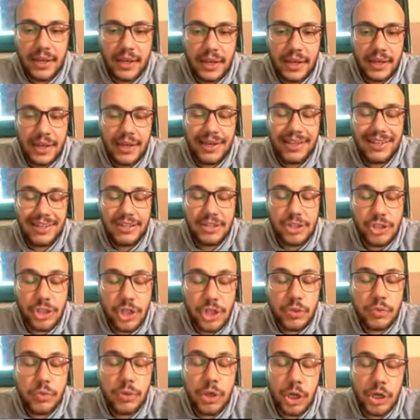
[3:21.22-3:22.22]
it no
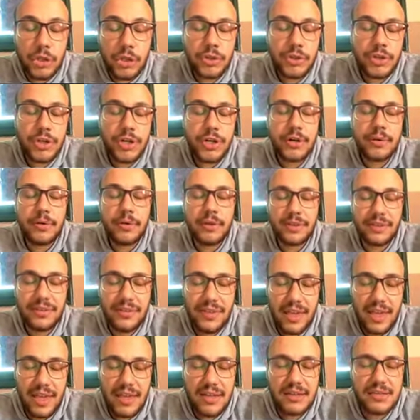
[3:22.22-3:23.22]
longer
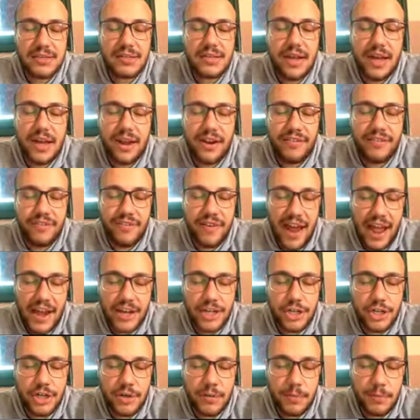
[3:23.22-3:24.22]
takes a
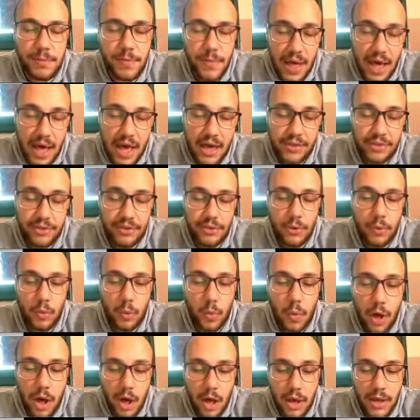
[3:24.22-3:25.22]
refraction path
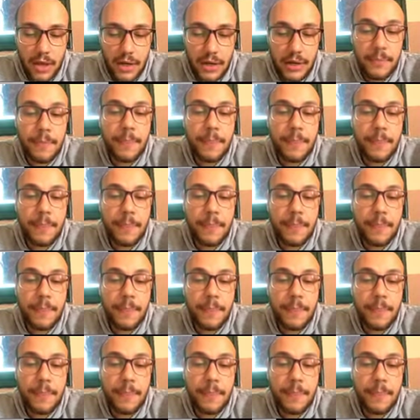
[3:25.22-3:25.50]
while